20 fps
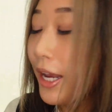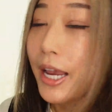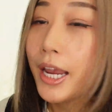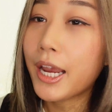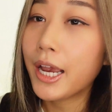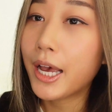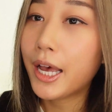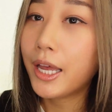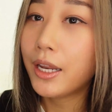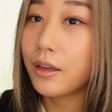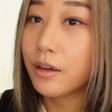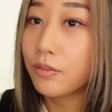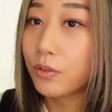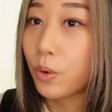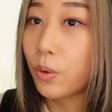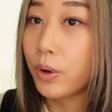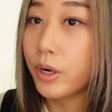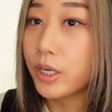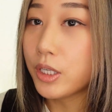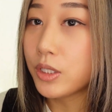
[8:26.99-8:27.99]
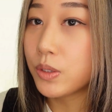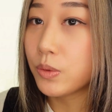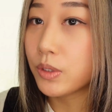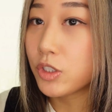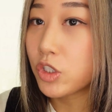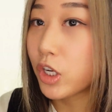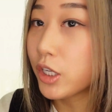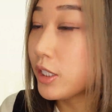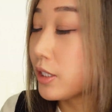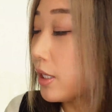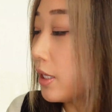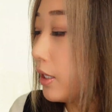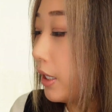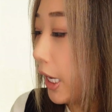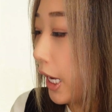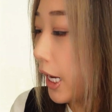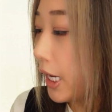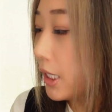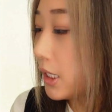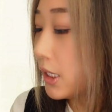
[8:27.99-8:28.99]
And of course, just in
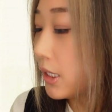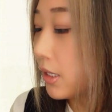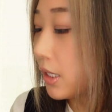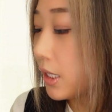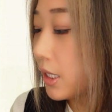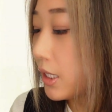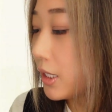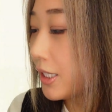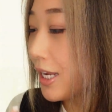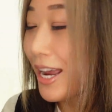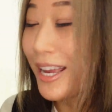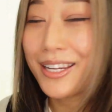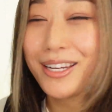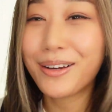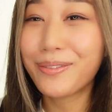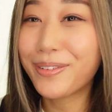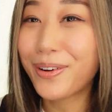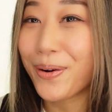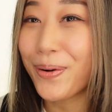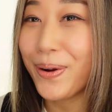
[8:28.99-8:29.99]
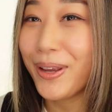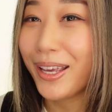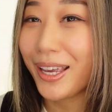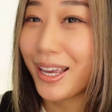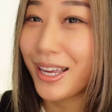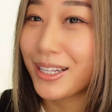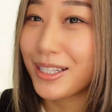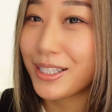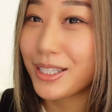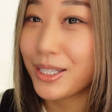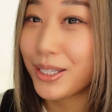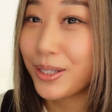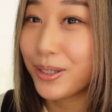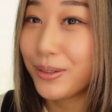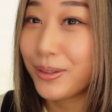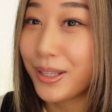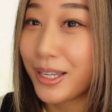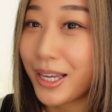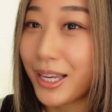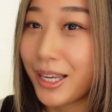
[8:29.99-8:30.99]
case these end up going
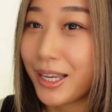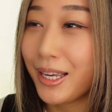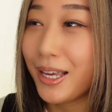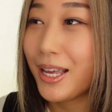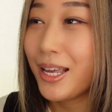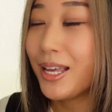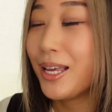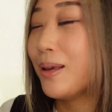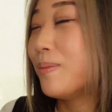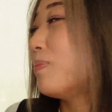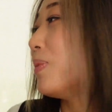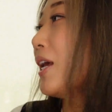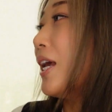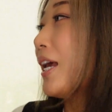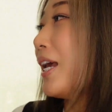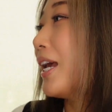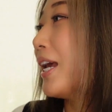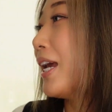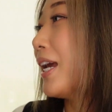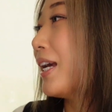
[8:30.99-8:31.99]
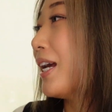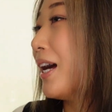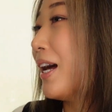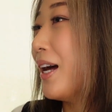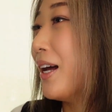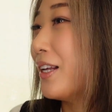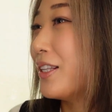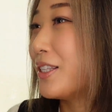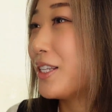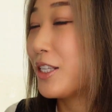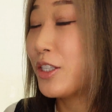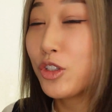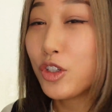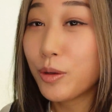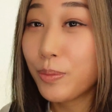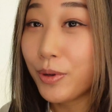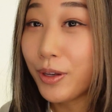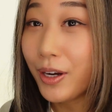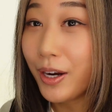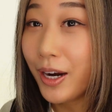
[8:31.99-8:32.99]
into the big
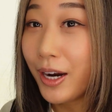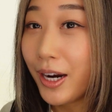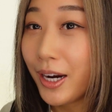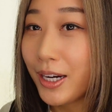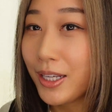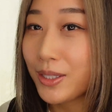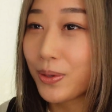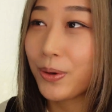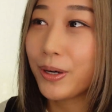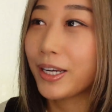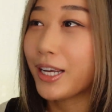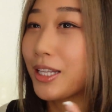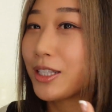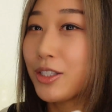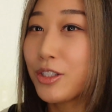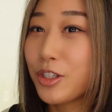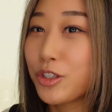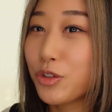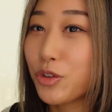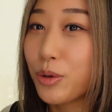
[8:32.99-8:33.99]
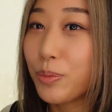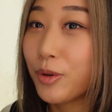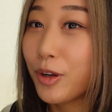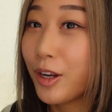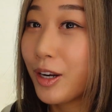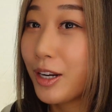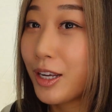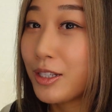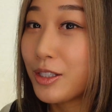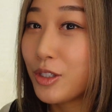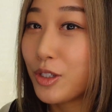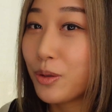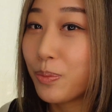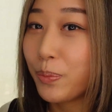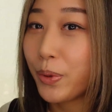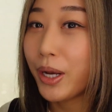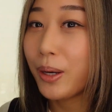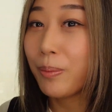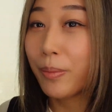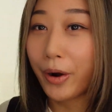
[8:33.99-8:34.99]
distributors or gets distributed into
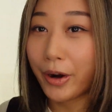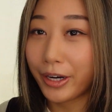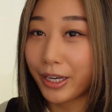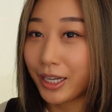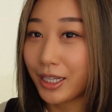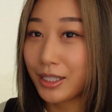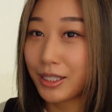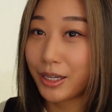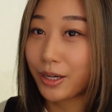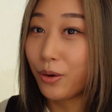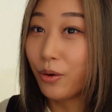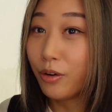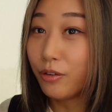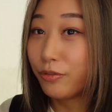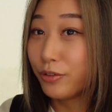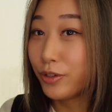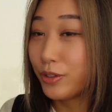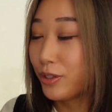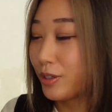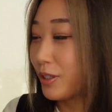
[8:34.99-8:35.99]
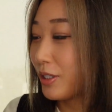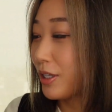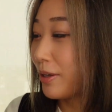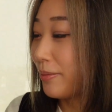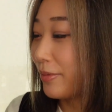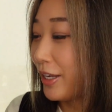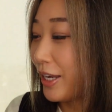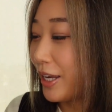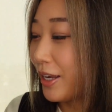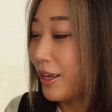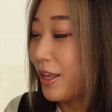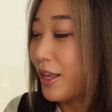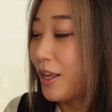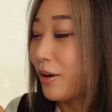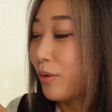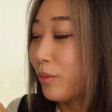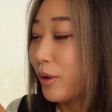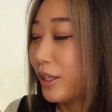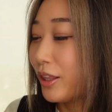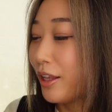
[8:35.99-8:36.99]
big markets like Whole Foods or something,
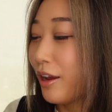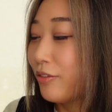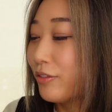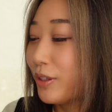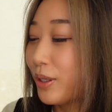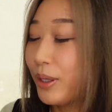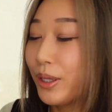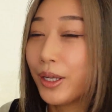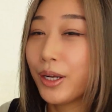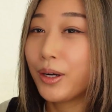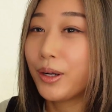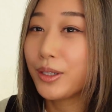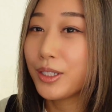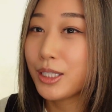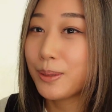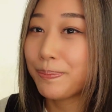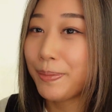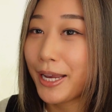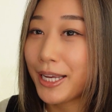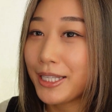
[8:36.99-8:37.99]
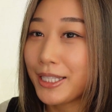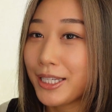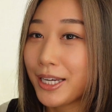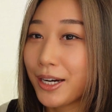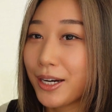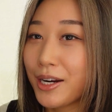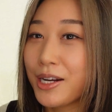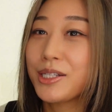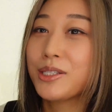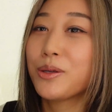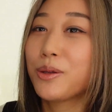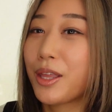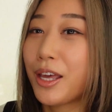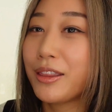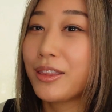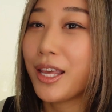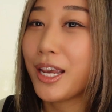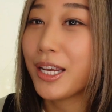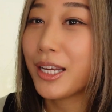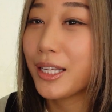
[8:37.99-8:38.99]
we left a little space here so
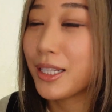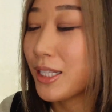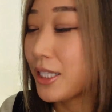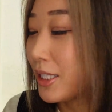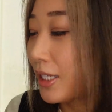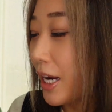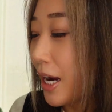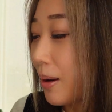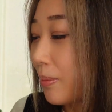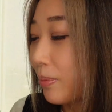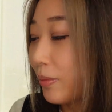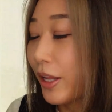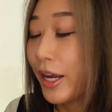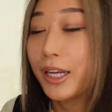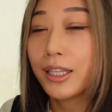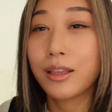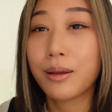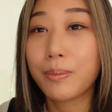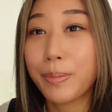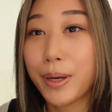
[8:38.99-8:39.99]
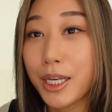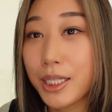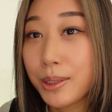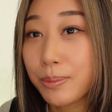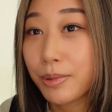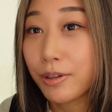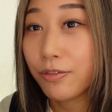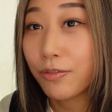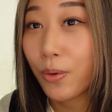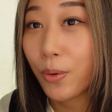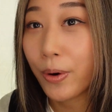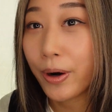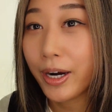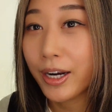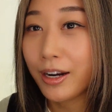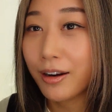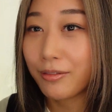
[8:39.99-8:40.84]
that they can stamp like the best before and